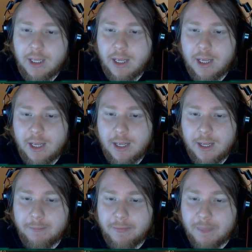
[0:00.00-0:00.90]

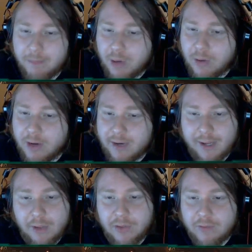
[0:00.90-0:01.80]
The power and
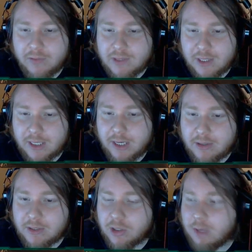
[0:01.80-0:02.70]
health of the target
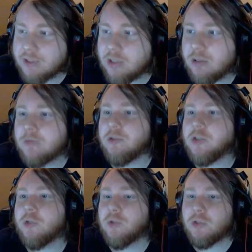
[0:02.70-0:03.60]
character in a combat zone is
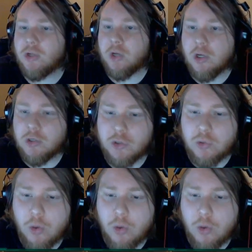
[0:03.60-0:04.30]
reduced to